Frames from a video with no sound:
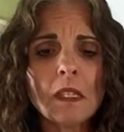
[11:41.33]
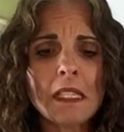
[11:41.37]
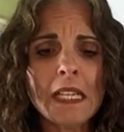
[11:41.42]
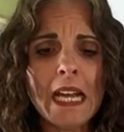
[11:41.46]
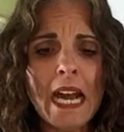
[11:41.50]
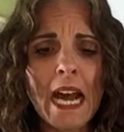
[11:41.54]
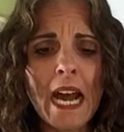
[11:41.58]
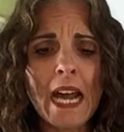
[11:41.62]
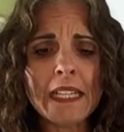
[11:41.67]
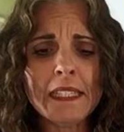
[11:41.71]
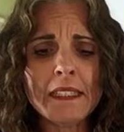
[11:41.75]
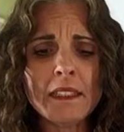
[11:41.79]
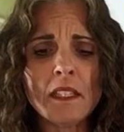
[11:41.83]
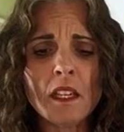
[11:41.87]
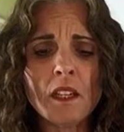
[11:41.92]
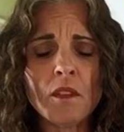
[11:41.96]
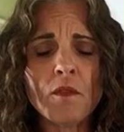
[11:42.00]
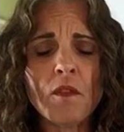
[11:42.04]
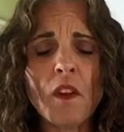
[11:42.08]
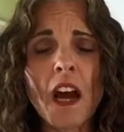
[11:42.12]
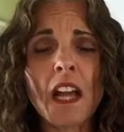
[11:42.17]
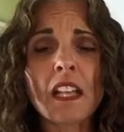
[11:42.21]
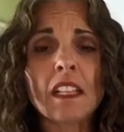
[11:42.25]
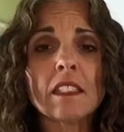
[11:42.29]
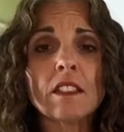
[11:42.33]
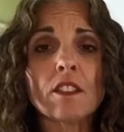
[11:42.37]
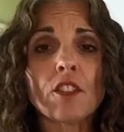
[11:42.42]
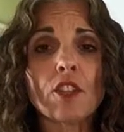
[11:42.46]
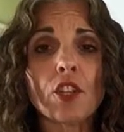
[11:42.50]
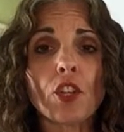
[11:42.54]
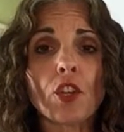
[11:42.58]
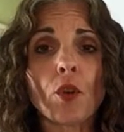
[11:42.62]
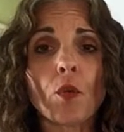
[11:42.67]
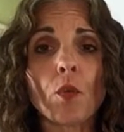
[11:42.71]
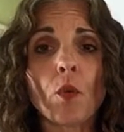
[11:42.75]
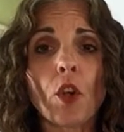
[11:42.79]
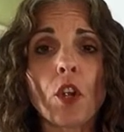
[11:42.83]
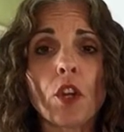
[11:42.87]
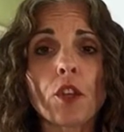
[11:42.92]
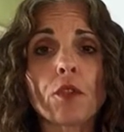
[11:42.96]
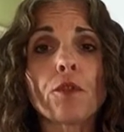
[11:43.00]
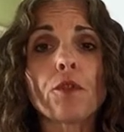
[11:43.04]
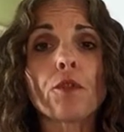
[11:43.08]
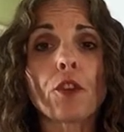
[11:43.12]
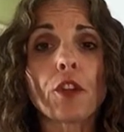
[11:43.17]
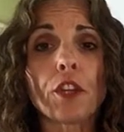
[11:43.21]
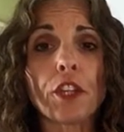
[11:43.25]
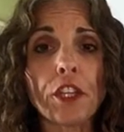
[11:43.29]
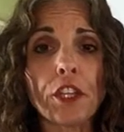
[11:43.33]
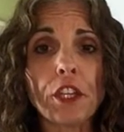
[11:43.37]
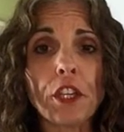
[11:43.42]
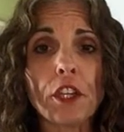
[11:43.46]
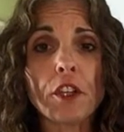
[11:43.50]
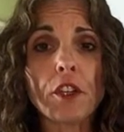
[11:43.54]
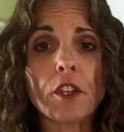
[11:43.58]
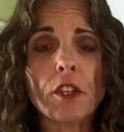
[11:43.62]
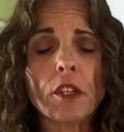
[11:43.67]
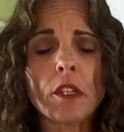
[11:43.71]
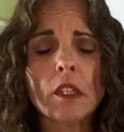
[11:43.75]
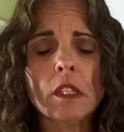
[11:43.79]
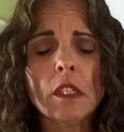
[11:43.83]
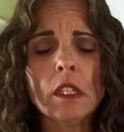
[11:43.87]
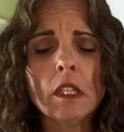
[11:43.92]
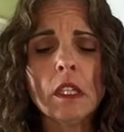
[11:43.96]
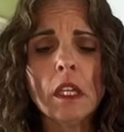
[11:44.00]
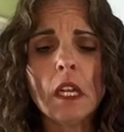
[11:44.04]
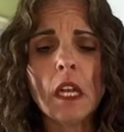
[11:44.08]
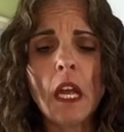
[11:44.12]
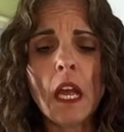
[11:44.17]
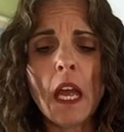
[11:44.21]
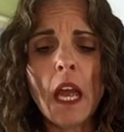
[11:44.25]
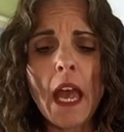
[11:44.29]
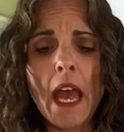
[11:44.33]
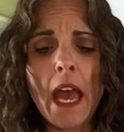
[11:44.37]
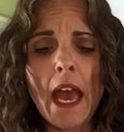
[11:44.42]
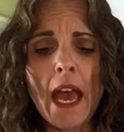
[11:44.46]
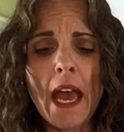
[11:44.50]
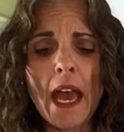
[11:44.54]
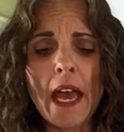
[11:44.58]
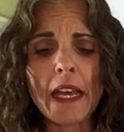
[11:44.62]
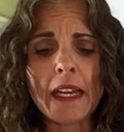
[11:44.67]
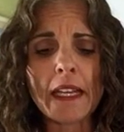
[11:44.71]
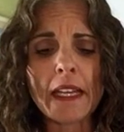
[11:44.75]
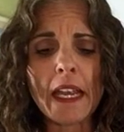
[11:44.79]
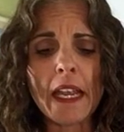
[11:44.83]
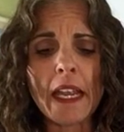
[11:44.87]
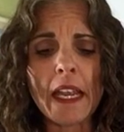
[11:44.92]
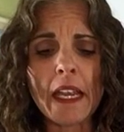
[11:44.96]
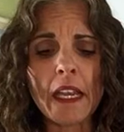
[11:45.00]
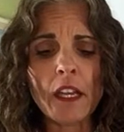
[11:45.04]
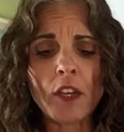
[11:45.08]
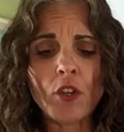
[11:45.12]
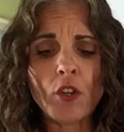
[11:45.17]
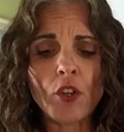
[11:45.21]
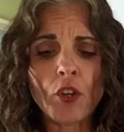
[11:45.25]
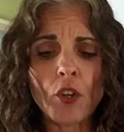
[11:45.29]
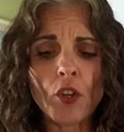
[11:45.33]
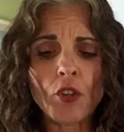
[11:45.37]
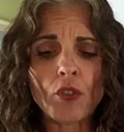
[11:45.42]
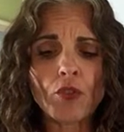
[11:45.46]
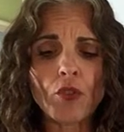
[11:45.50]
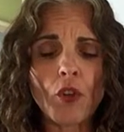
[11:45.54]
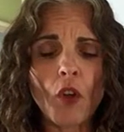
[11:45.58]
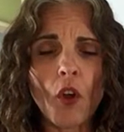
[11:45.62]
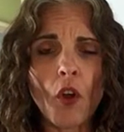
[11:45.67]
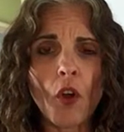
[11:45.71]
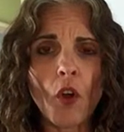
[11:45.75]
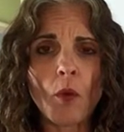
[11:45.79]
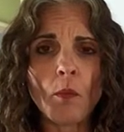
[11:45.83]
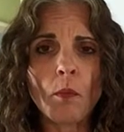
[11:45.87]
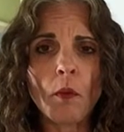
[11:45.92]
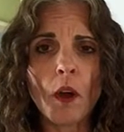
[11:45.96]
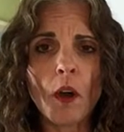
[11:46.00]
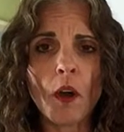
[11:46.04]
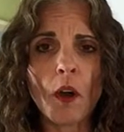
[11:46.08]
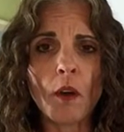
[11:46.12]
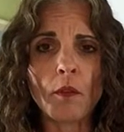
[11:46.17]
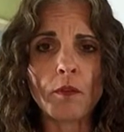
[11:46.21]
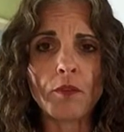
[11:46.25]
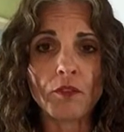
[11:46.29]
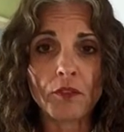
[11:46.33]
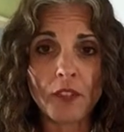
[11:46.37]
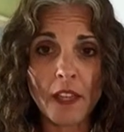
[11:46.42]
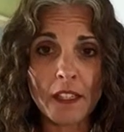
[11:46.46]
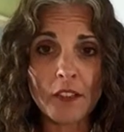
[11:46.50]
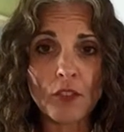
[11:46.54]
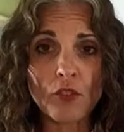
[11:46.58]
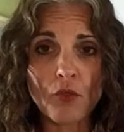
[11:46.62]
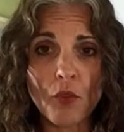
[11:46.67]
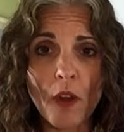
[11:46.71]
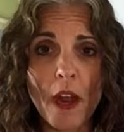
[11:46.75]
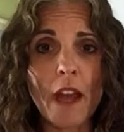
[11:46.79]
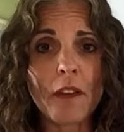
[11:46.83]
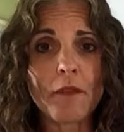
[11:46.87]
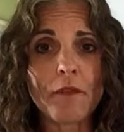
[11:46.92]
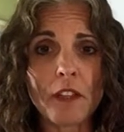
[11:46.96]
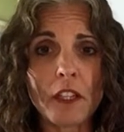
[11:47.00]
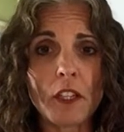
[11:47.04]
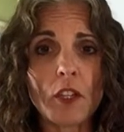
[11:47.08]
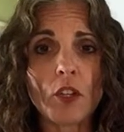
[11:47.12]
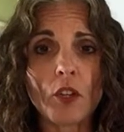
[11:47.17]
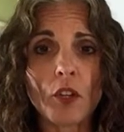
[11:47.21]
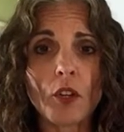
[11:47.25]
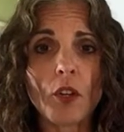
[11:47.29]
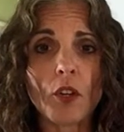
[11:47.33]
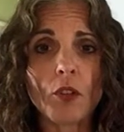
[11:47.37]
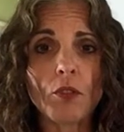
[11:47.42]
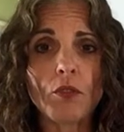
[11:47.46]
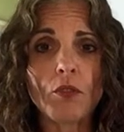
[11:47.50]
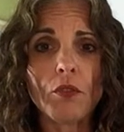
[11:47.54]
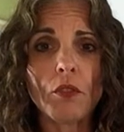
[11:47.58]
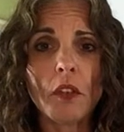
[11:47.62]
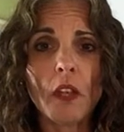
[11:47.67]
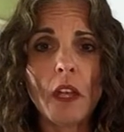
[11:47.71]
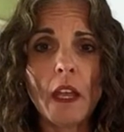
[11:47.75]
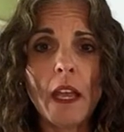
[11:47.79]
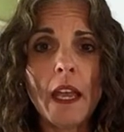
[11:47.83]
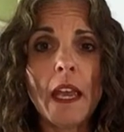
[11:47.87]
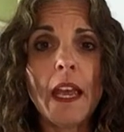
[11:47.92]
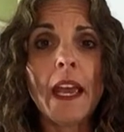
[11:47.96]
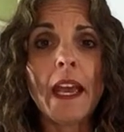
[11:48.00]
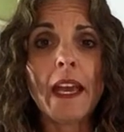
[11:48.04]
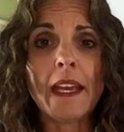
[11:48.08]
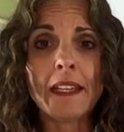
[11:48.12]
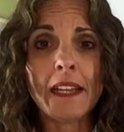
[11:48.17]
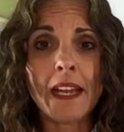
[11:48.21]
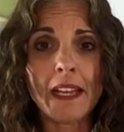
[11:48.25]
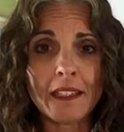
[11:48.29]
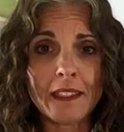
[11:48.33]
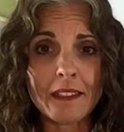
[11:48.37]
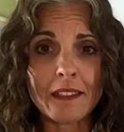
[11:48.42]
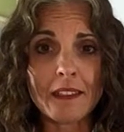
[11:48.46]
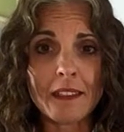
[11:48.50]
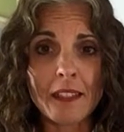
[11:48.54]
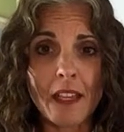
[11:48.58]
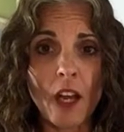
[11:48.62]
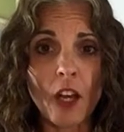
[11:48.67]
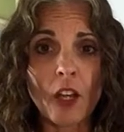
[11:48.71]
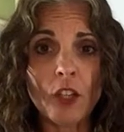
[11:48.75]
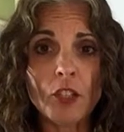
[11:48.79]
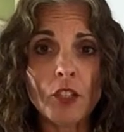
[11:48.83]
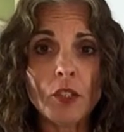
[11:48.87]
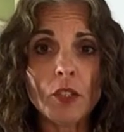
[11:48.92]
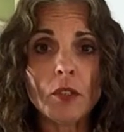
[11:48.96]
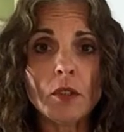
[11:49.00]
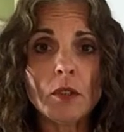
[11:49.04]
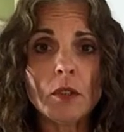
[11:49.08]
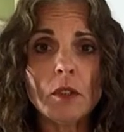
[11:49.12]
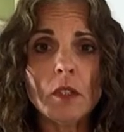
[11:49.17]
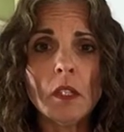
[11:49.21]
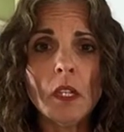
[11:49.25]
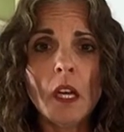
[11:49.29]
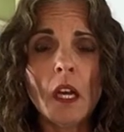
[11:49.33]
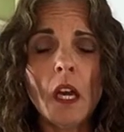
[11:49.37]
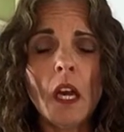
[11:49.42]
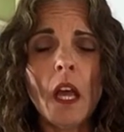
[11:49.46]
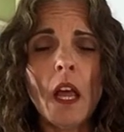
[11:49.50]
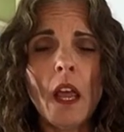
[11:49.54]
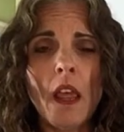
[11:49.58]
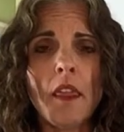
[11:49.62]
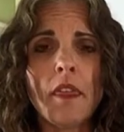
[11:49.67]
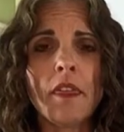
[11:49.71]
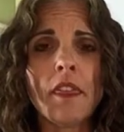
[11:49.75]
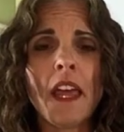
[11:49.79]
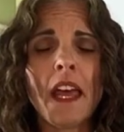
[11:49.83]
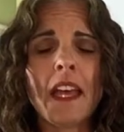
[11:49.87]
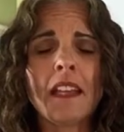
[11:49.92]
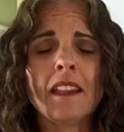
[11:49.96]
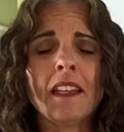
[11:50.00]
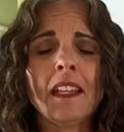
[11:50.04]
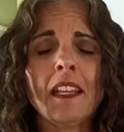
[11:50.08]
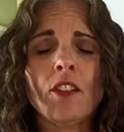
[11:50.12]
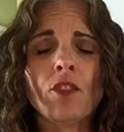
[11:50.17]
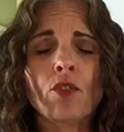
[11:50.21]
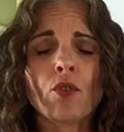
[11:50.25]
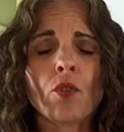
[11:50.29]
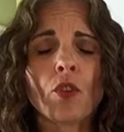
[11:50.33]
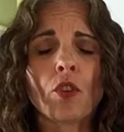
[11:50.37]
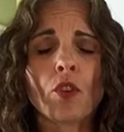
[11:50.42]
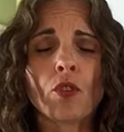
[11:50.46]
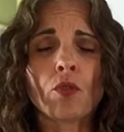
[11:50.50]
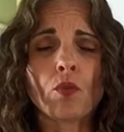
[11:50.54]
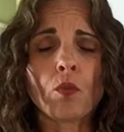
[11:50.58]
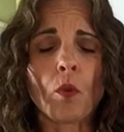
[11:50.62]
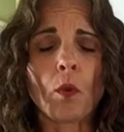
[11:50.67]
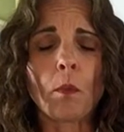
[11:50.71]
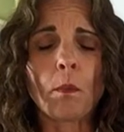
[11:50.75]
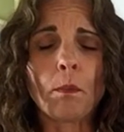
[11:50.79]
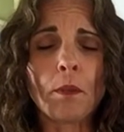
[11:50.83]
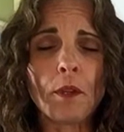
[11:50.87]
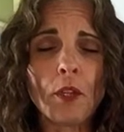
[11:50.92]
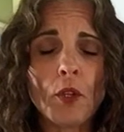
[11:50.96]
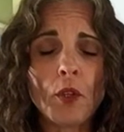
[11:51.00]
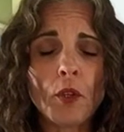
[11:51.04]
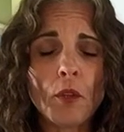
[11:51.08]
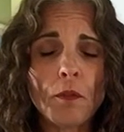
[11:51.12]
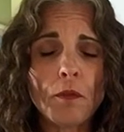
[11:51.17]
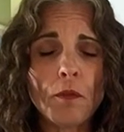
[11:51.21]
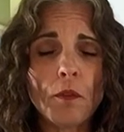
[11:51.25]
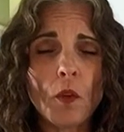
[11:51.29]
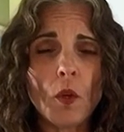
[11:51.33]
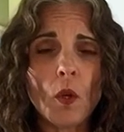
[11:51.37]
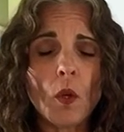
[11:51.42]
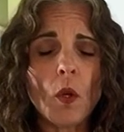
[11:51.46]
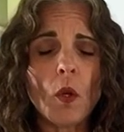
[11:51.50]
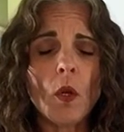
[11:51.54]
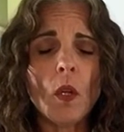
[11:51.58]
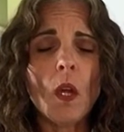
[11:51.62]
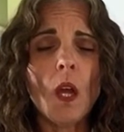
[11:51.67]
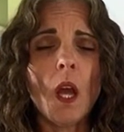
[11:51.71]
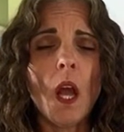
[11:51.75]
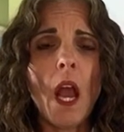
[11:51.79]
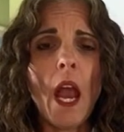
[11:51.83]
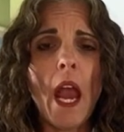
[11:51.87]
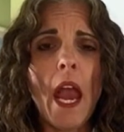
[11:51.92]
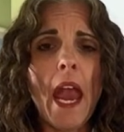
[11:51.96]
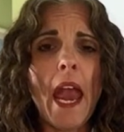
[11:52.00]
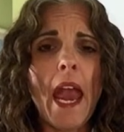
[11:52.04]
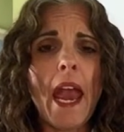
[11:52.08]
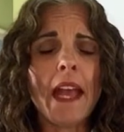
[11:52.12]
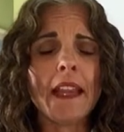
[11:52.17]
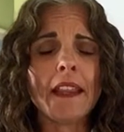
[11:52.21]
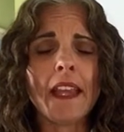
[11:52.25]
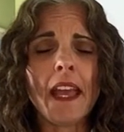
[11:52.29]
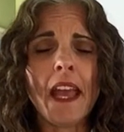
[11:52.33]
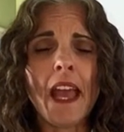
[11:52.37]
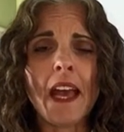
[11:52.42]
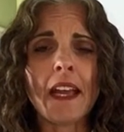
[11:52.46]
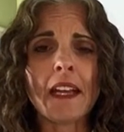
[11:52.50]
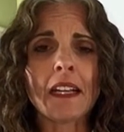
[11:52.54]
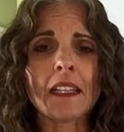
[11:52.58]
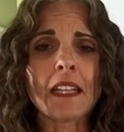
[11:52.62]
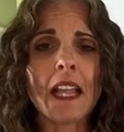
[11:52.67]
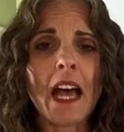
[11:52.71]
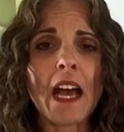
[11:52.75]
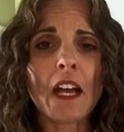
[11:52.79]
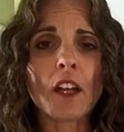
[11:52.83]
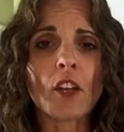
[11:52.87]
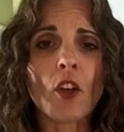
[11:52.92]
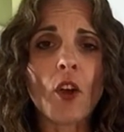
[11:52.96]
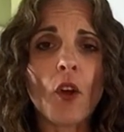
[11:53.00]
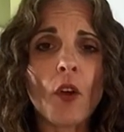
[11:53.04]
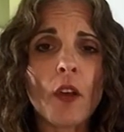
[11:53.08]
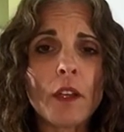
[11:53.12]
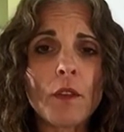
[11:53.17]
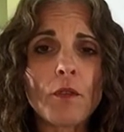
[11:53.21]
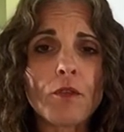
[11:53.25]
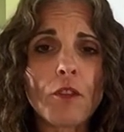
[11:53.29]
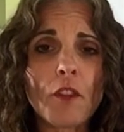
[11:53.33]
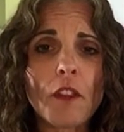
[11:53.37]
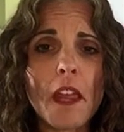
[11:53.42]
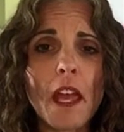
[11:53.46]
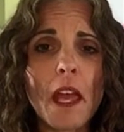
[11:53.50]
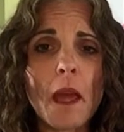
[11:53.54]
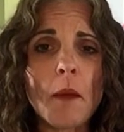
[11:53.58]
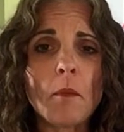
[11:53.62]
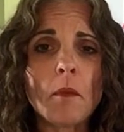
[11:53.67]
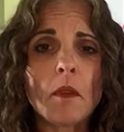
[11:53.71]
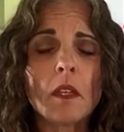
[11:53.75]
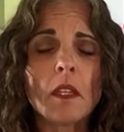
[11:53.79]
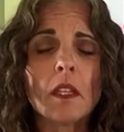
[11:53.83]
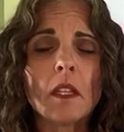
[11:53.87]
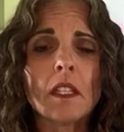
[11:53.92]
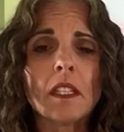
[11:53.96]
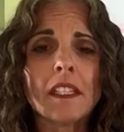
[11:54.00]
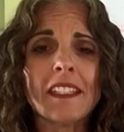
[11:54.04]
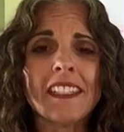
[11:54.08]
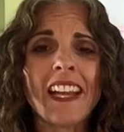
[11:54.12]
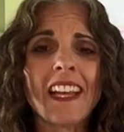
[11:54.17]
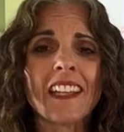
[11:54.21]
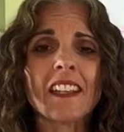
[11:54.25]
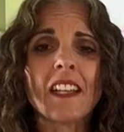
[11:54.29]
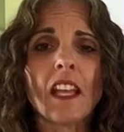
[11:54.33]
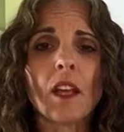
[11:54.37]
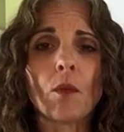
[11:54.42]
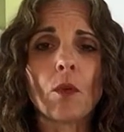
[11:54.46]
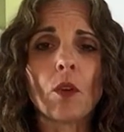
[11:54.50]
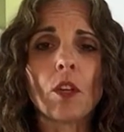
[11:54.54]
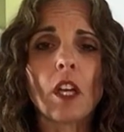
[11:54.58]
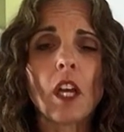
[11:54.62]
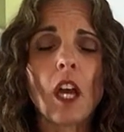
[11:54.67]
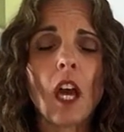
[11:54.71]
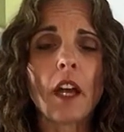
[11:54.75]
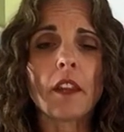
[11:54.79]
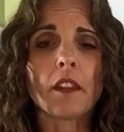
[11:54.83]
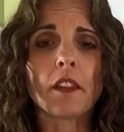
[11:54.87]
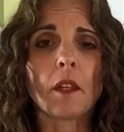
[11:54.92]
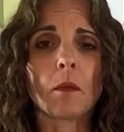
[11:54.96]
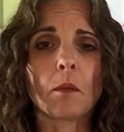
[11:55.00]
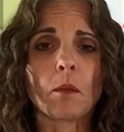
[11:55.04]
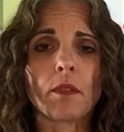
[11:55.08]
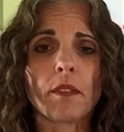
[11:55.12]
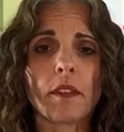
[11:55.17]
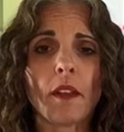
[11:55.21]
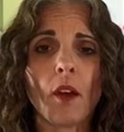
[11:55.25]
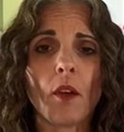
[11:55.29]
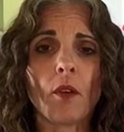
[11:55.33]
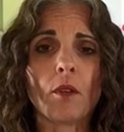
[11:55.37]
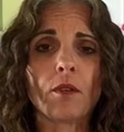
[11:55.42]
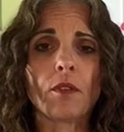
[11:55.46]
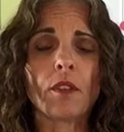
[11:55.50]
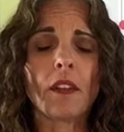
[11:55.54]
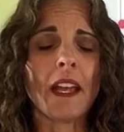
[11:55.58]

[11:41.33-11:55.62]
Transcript: I did volunteer work for a year at a girls' home of sex trafficked girls, and I could tell you that these girls were beautiful and they had a lot going for them, yet they would cut themselves.